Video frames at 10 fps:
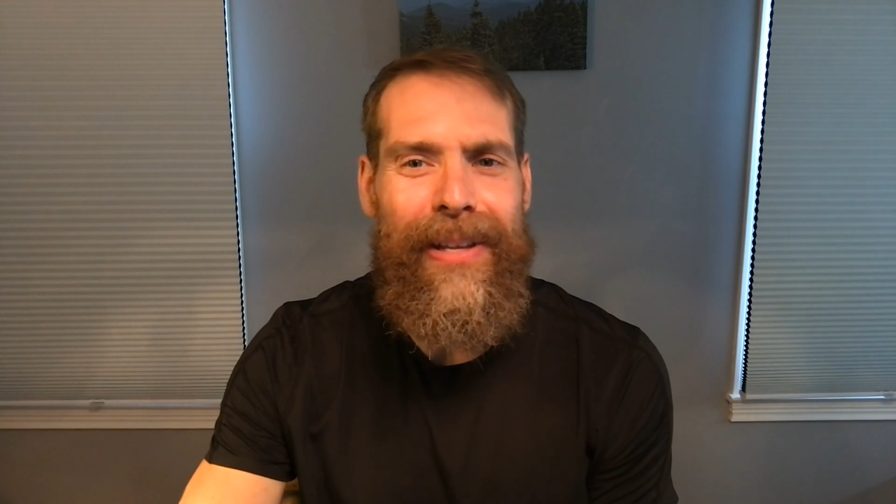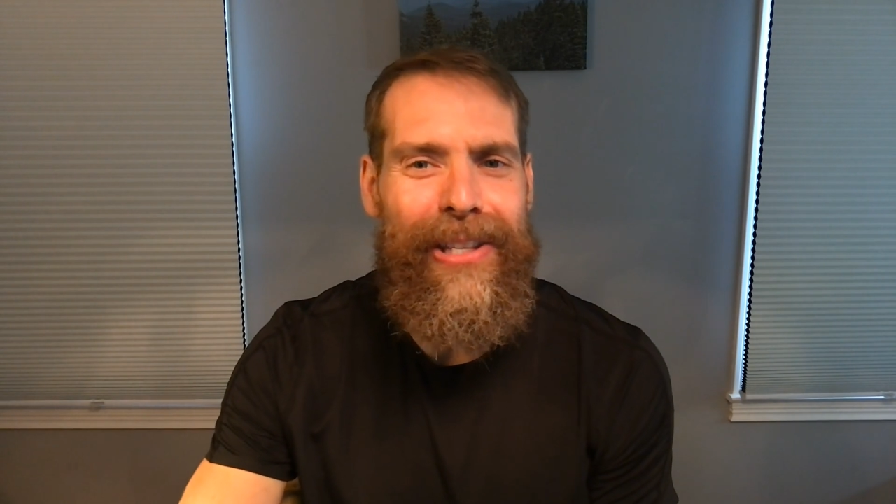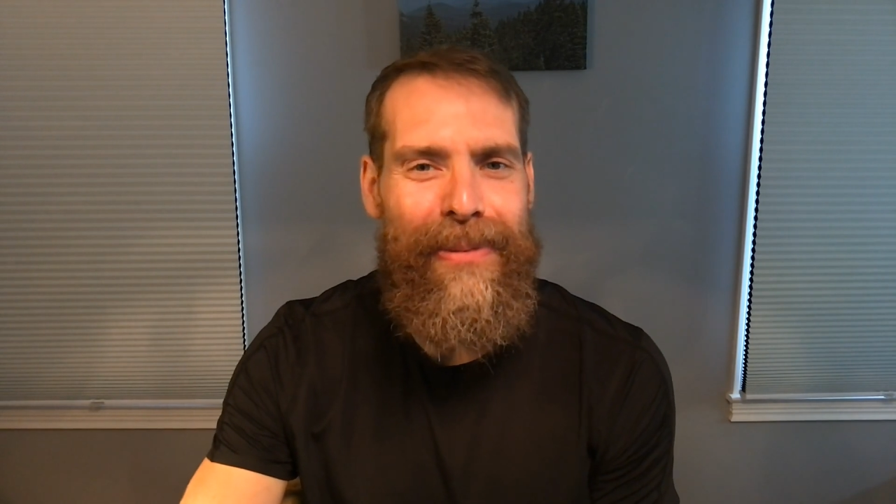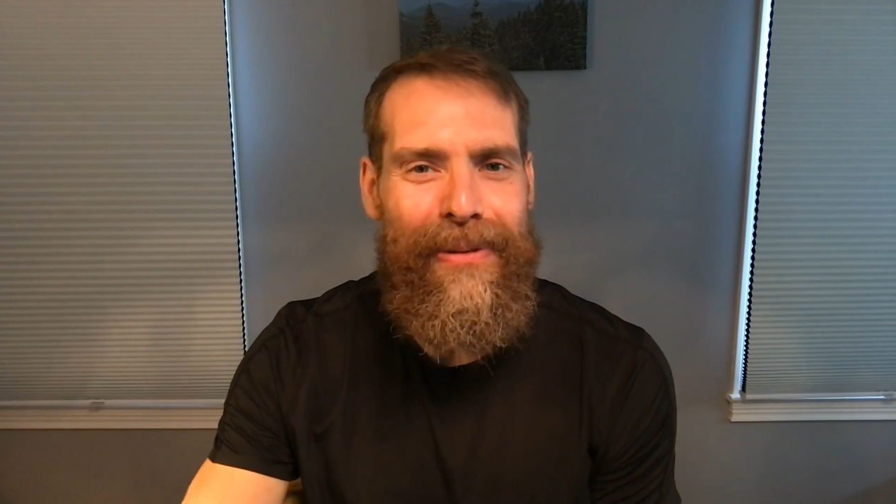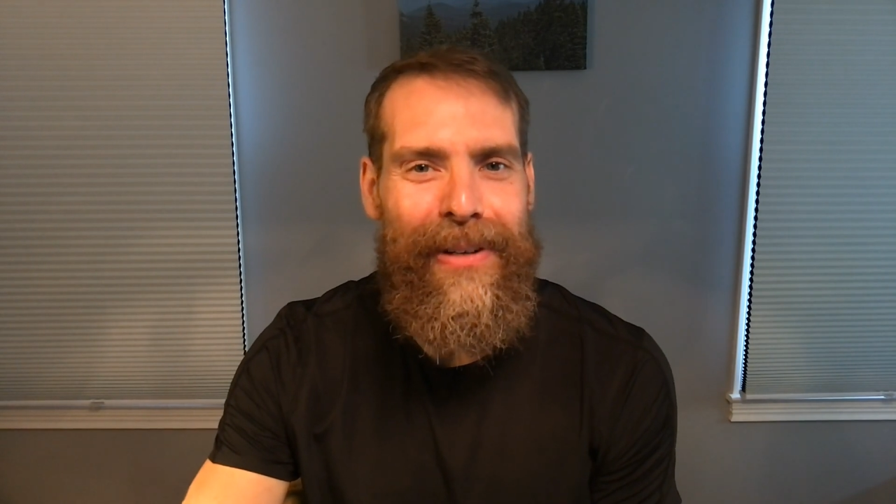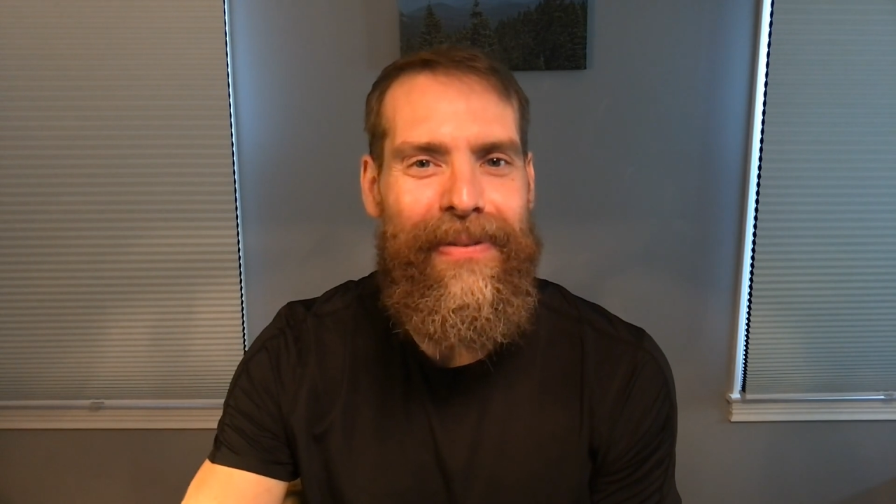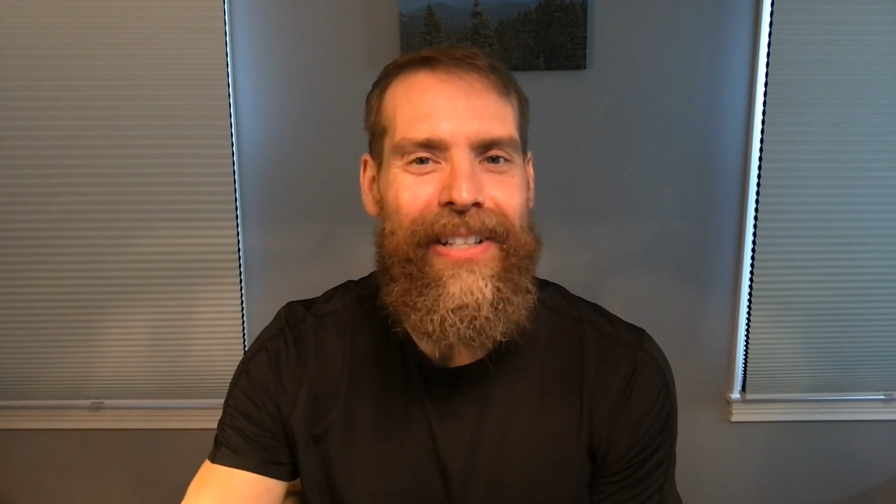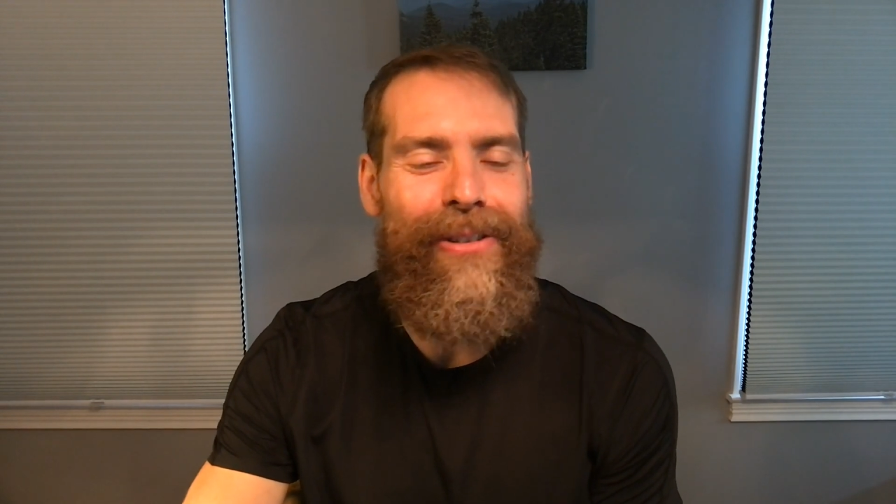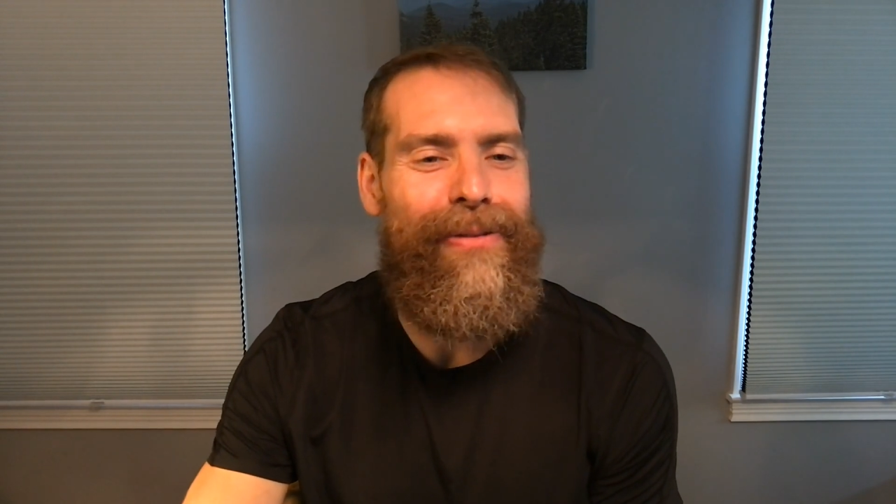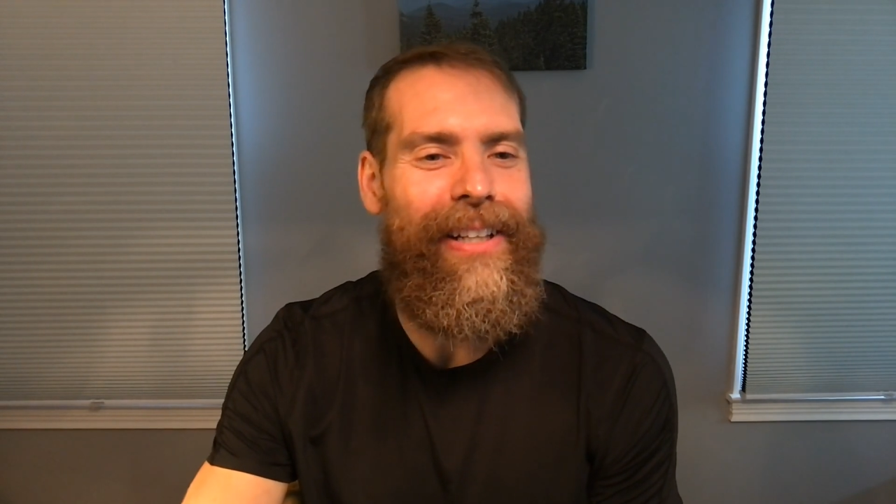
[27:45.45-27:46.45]
This has been really fun
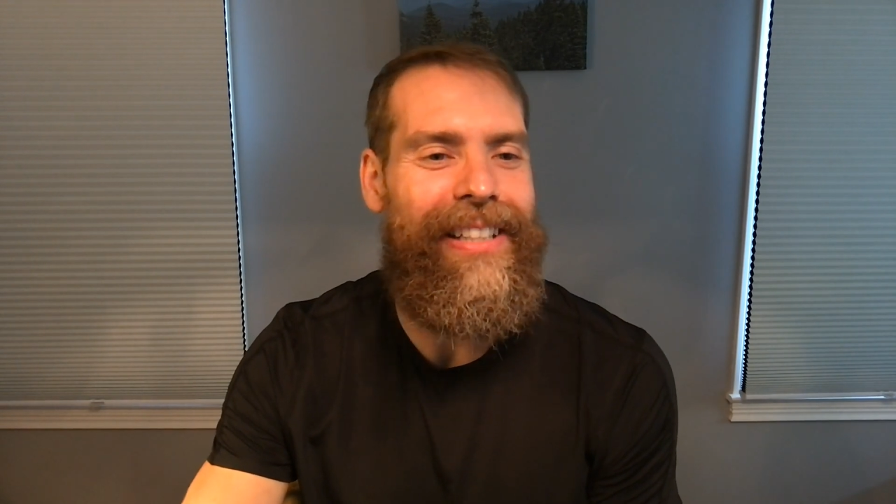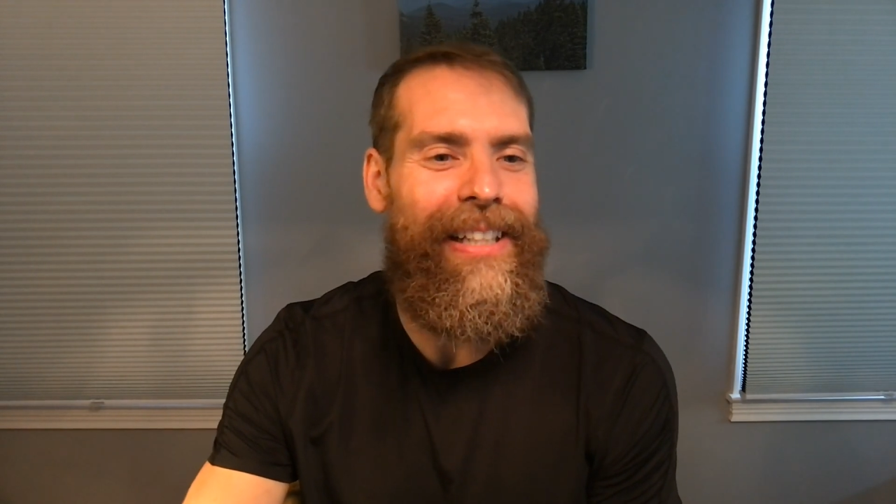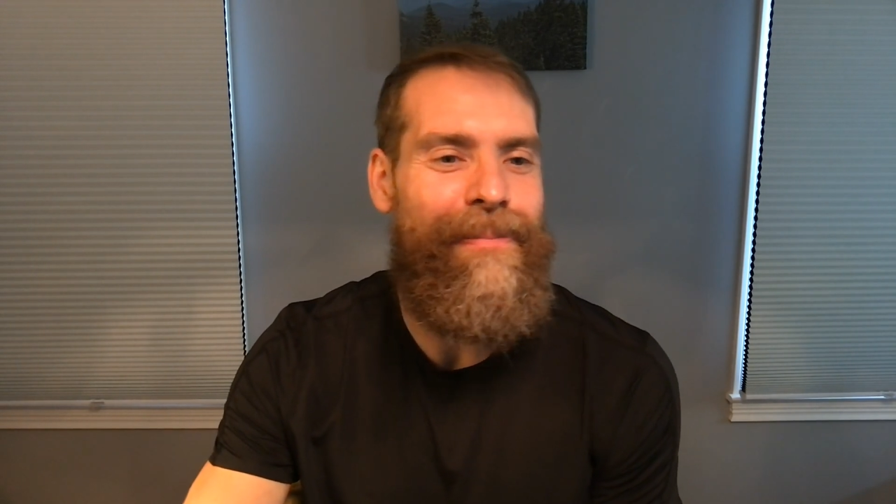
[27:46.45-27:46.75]
to reflect on.